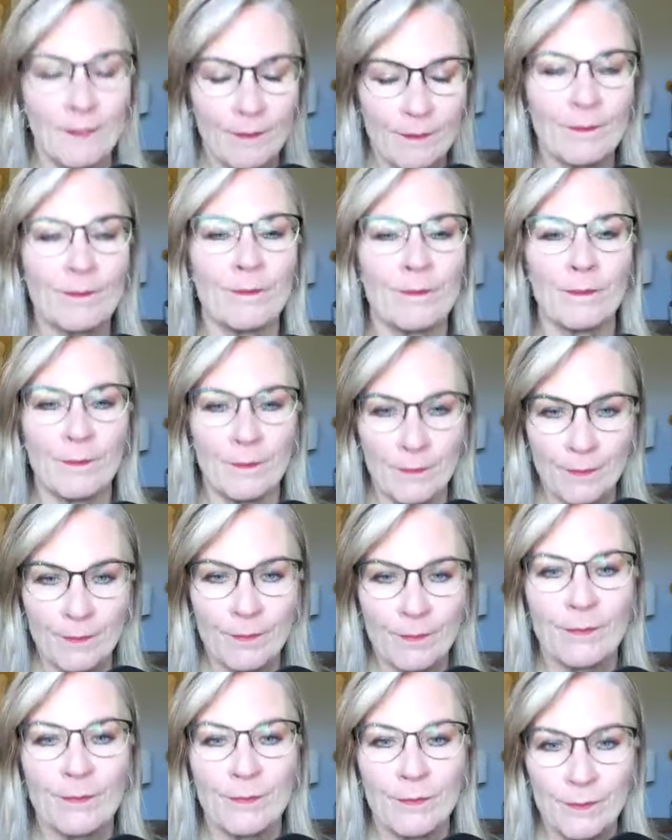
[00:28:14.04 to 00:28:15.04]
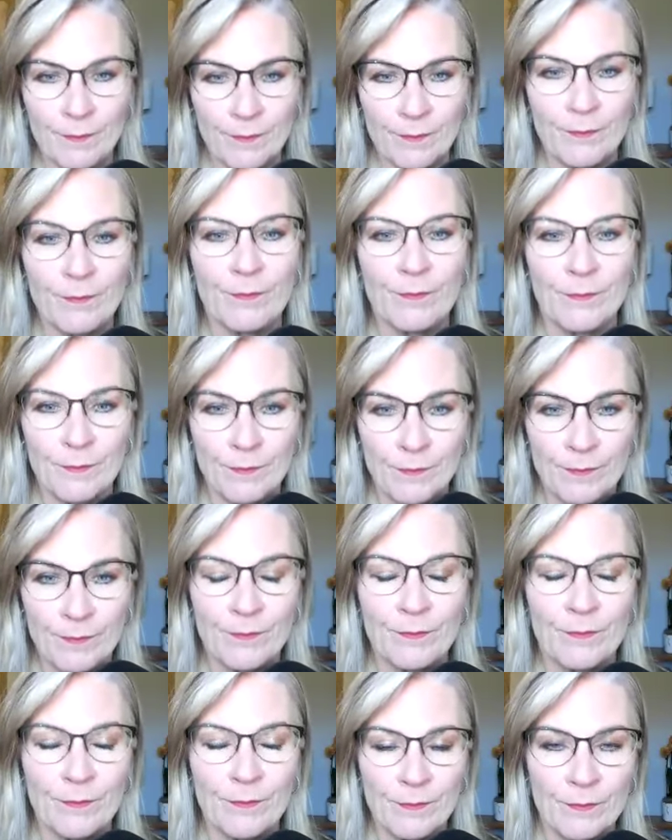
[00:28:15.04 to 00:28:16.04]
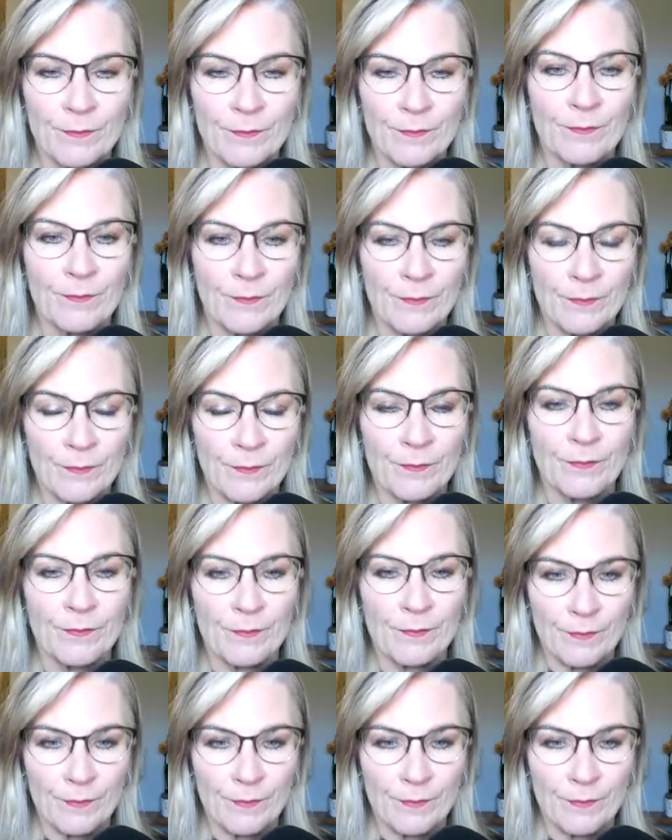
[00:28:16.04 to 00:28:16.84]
not alone. We're all in this